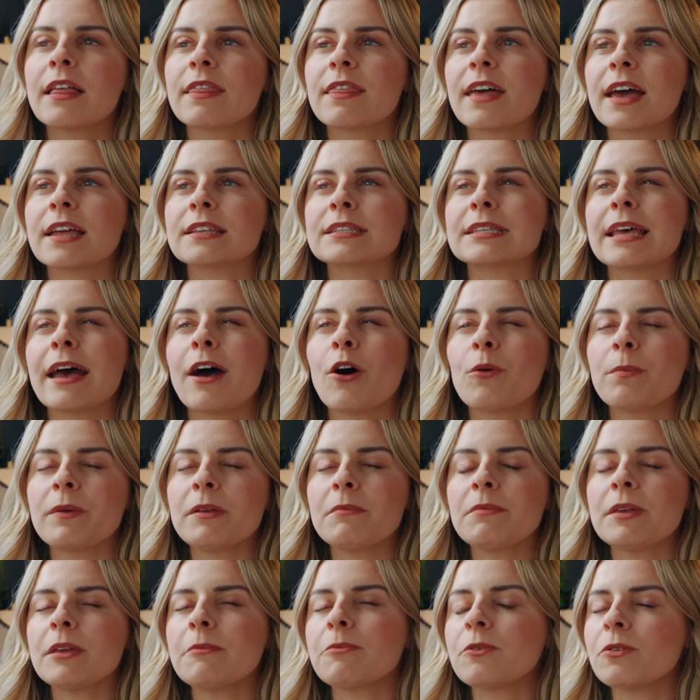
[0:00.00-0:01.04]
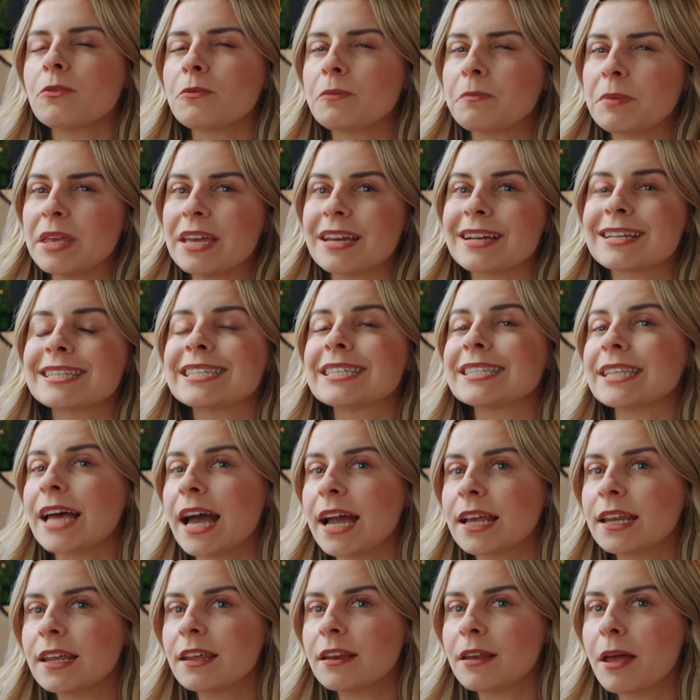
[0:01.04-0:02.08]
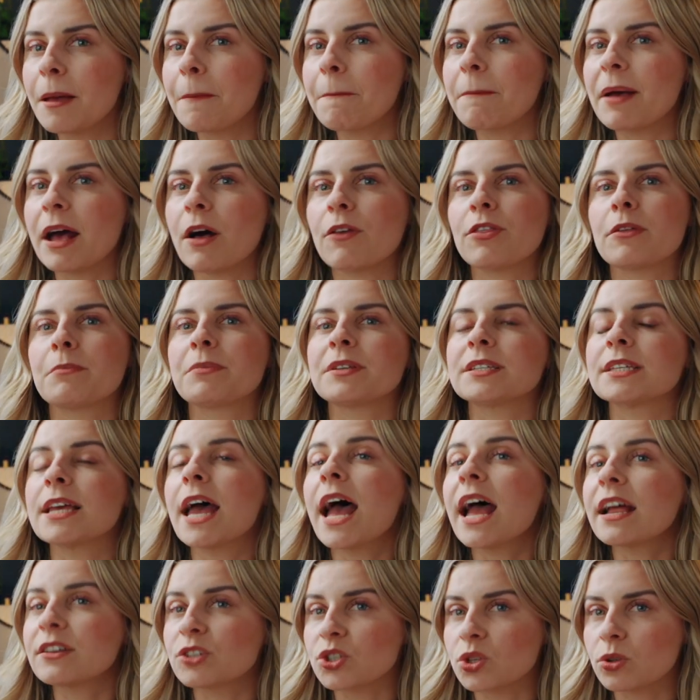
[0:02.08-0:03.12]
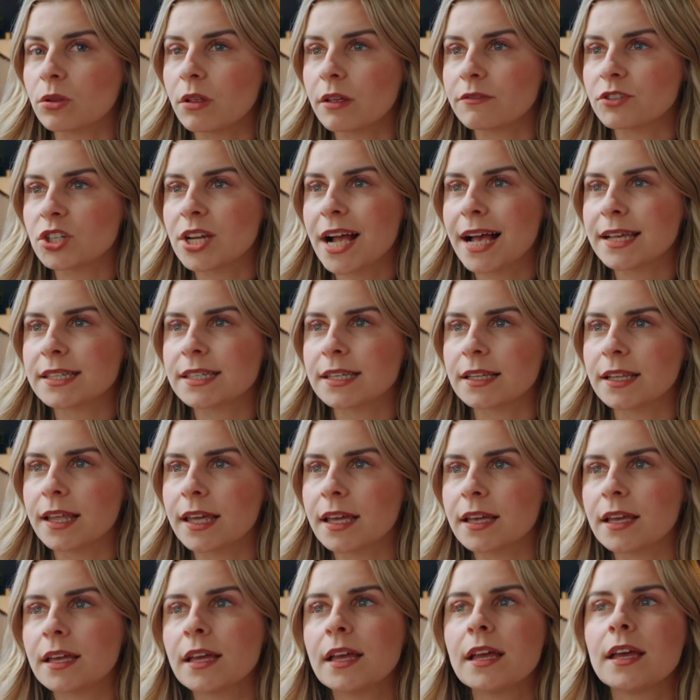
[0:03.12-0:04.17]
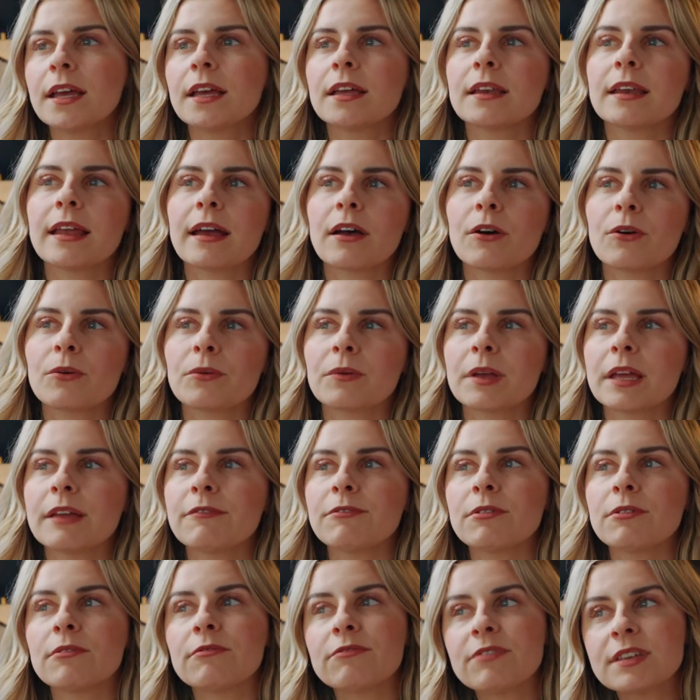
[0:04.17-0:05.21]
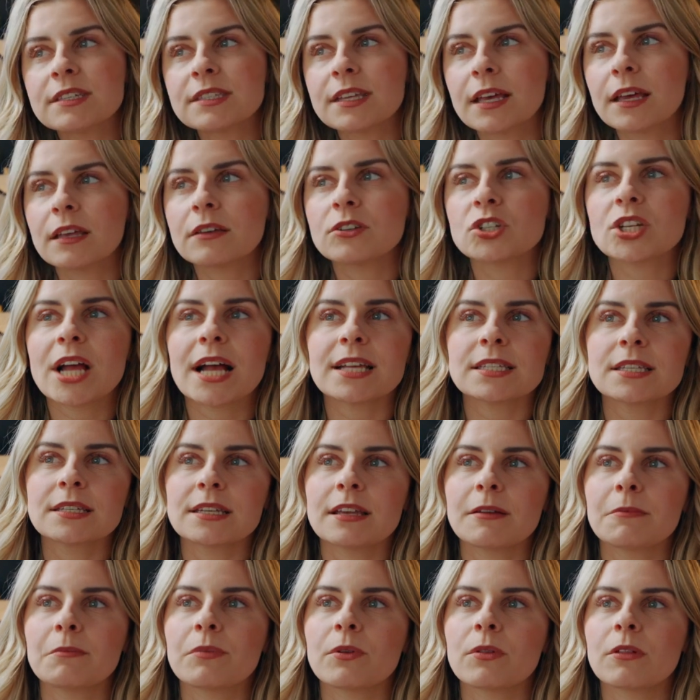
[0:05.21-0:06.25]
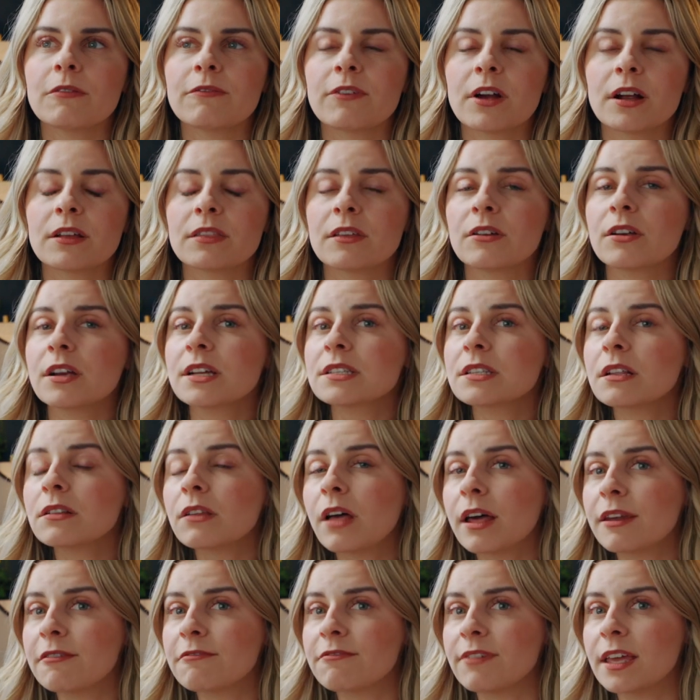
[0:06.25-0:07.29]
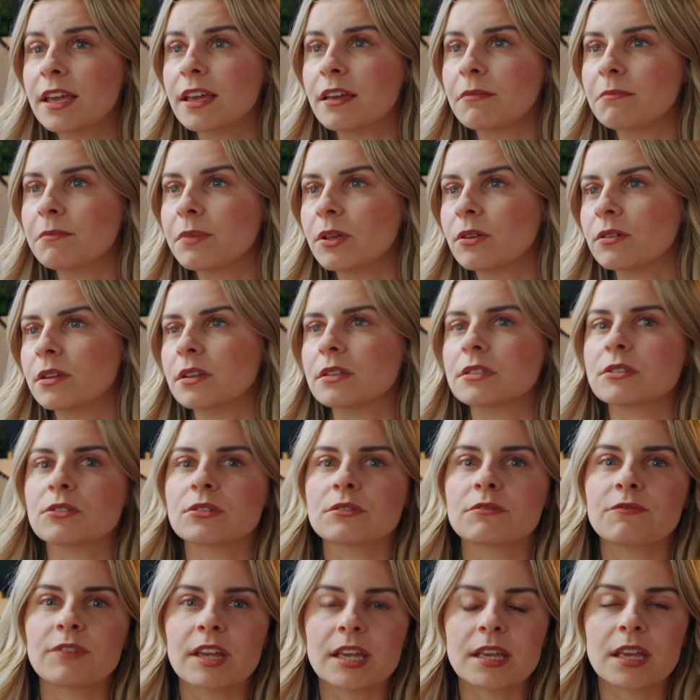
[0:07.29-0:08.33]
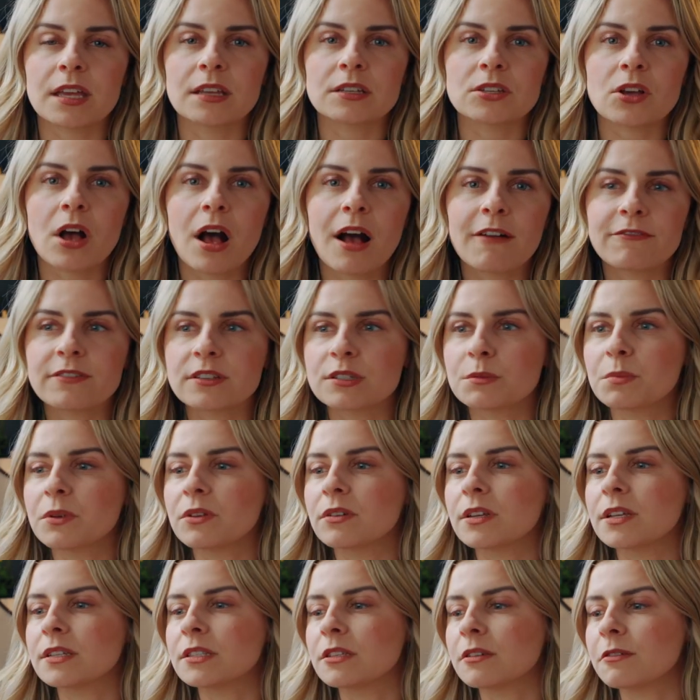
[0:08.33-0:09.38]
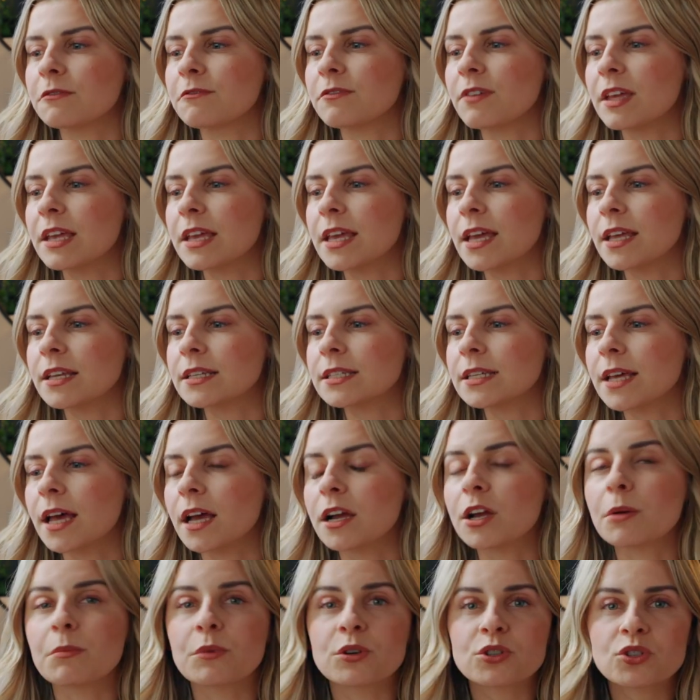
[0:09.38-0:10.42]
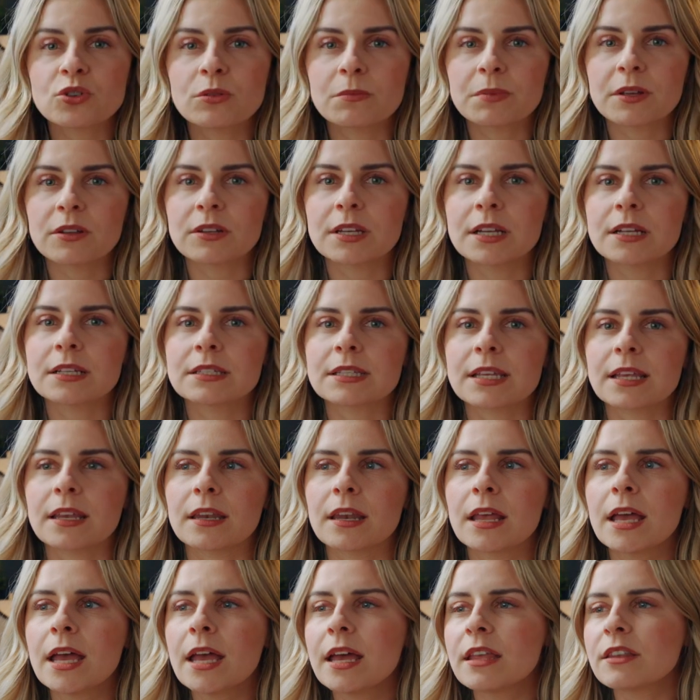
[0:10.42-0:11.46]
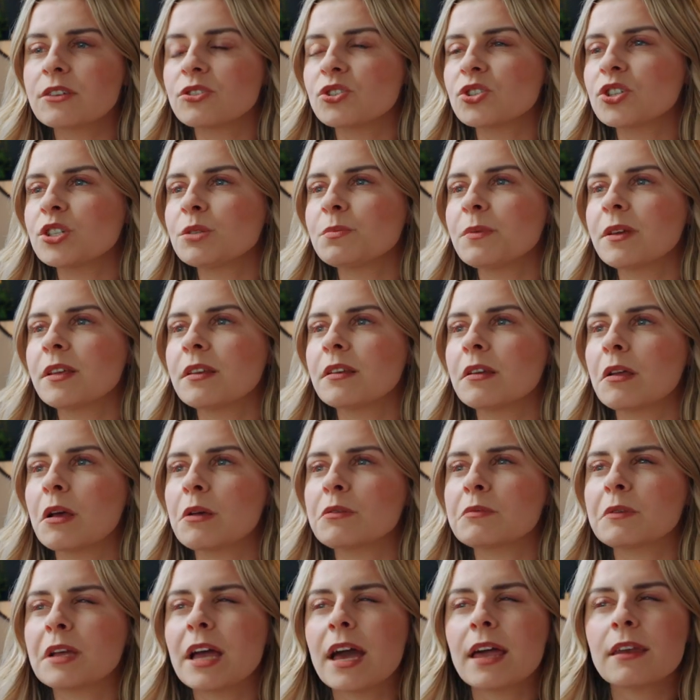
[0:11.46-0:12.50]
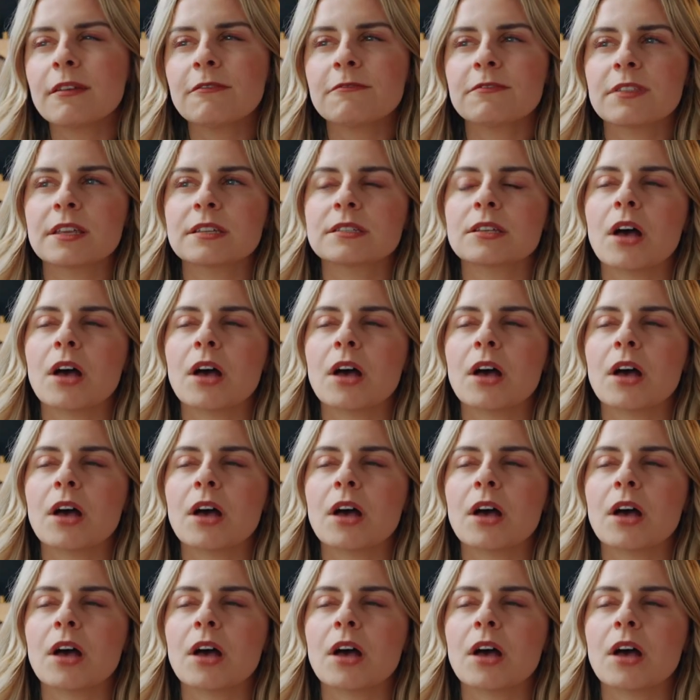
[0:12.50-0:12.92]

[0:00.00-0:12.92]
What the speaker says: that's helping people be excited about the potential of Shasta Lake. Now, if you visit Shasta Dam Boulevard, there is a lot of vacant buildings. There's vacant office buildings, there are vacant commercial buildings, and there's just been kind of this